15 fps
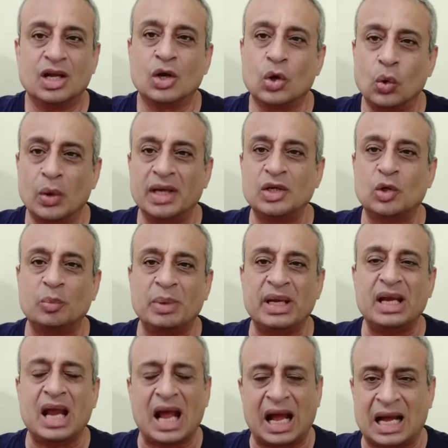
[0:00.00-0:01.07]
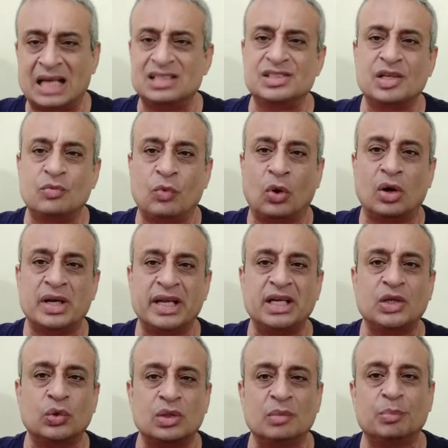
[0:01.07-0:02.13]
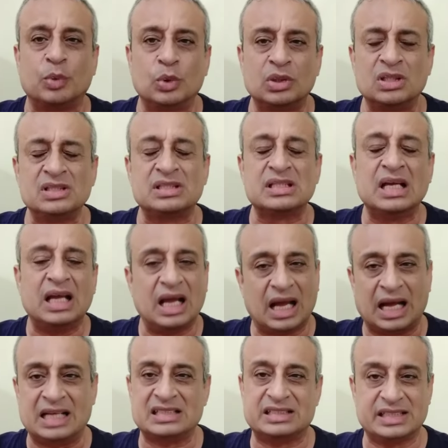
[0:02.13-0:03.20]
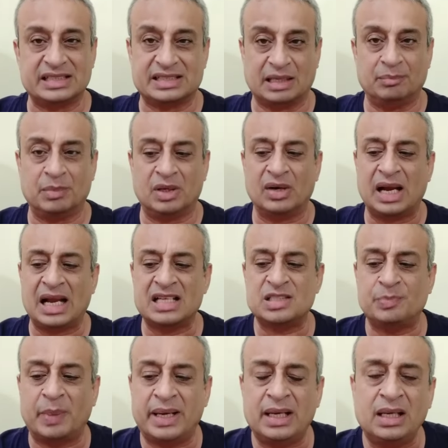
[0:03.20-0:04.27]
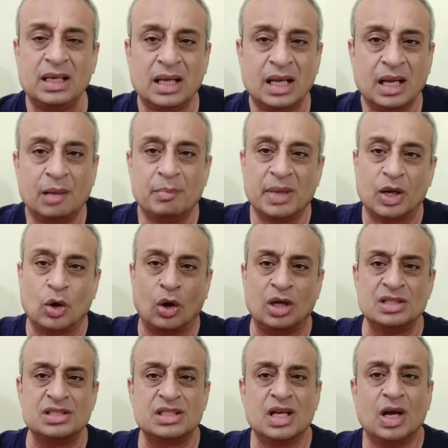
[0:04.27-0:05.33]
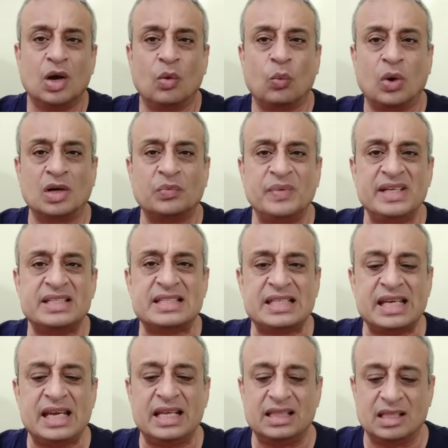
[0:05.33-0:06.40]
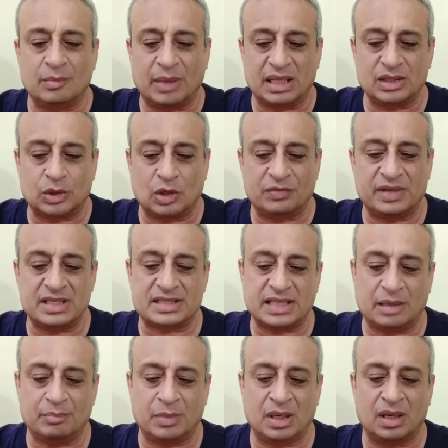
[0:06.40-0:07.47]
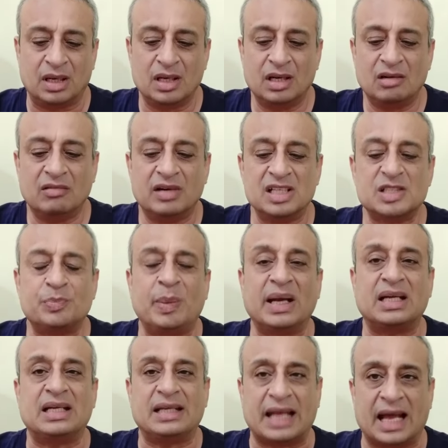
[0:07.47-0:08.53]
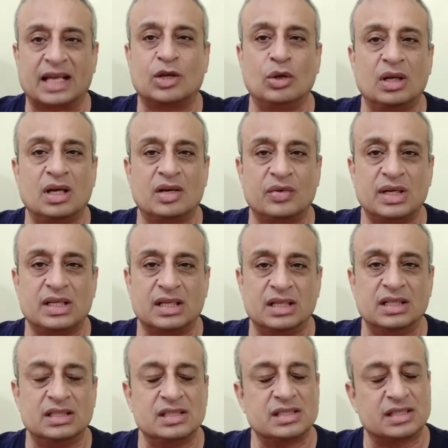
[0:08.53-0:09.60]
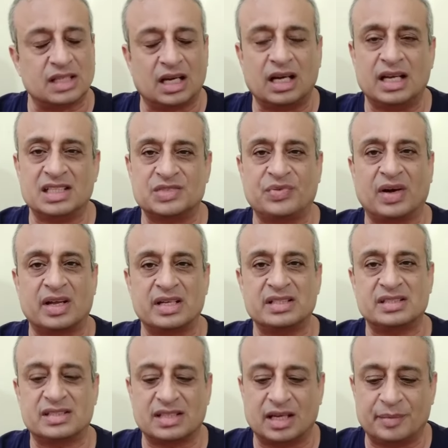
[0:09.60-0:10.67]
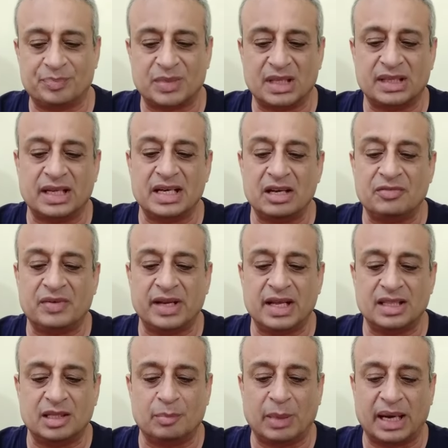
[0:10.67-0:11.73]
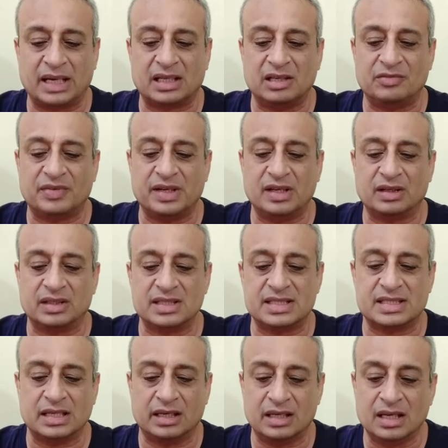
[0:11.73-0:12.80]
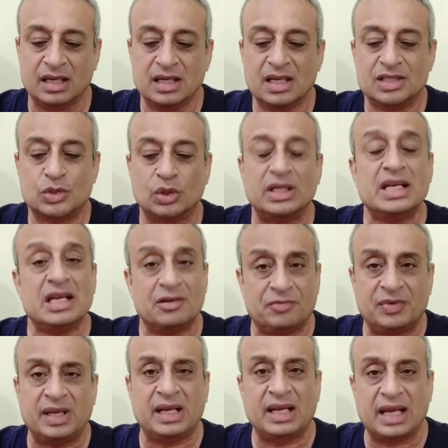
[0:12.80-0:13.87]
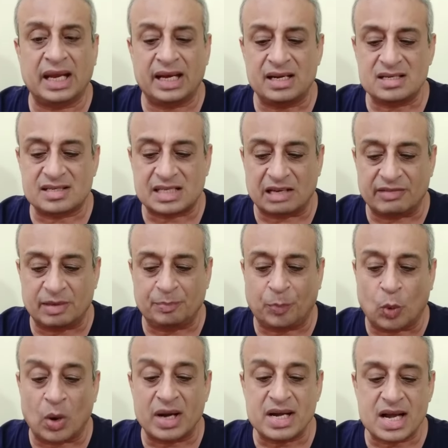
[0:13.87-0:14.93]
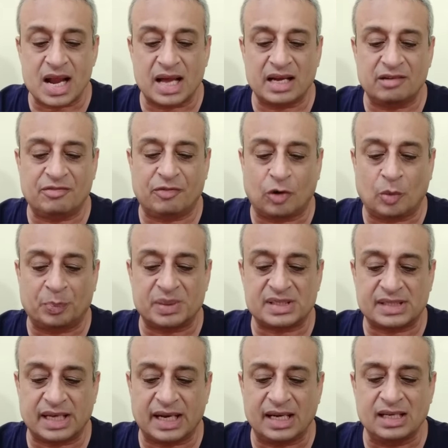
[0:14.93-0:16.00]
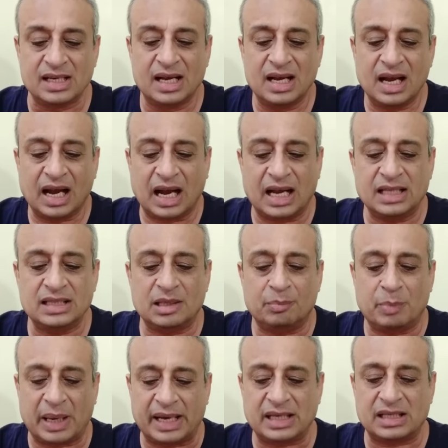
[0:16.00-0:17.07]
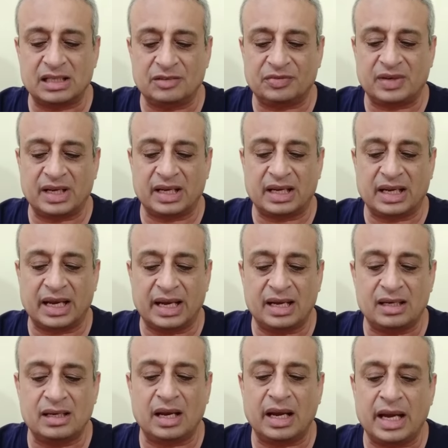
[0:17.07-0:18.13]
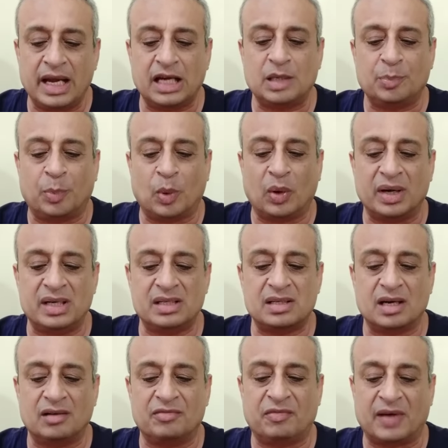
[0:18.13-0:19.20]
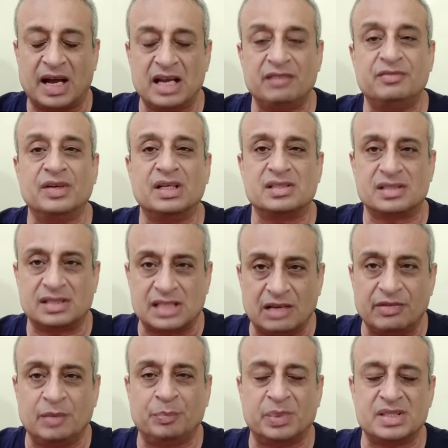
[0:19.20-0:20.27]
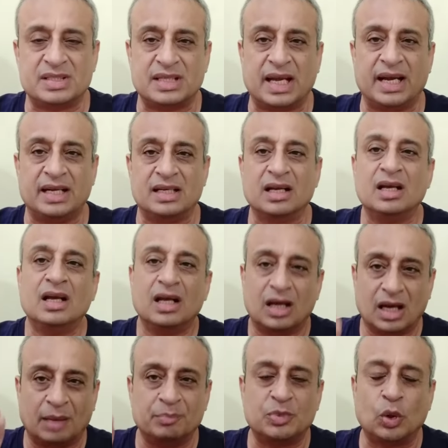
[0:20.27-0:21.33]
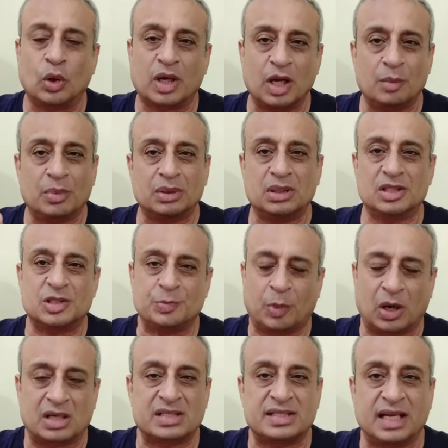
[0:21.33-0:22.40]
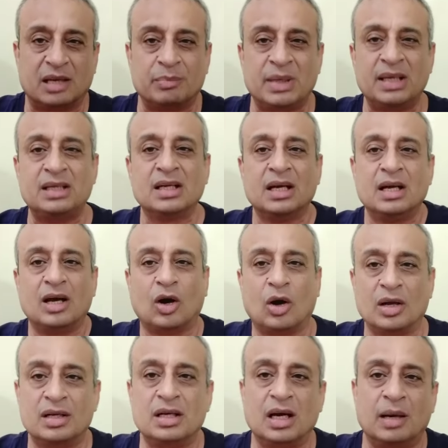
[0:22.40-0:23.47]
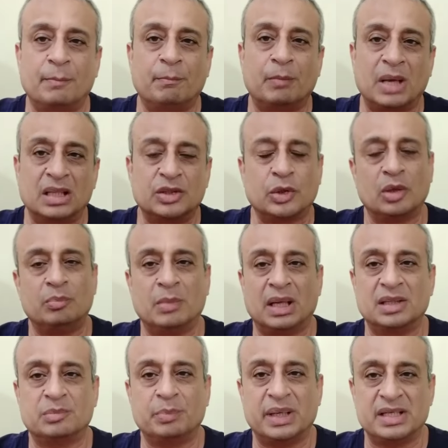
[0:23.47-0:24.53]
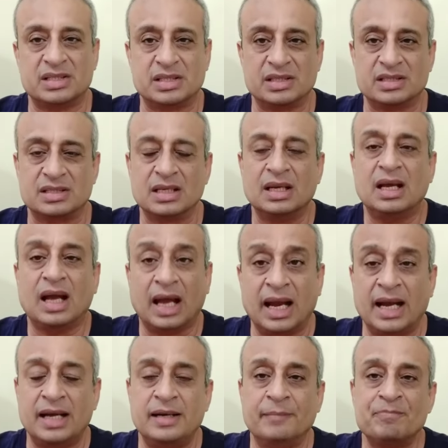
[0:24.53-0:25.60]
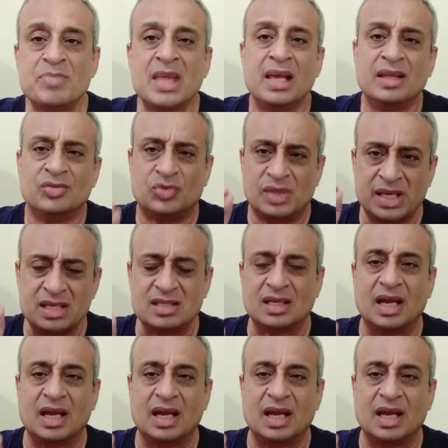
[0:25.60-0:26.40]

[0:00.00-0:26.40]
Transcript: going to be as rewarding to the bulls as December has been? Because what we see in the month of December were spectacular returns uh, as far as uh, the Nifty and the Bank Nifty are concerned. So the Nifty gained 7.94% and the Bank Nifty gained 8.57%. I'm talking about the spot segment on a month on month basis. And these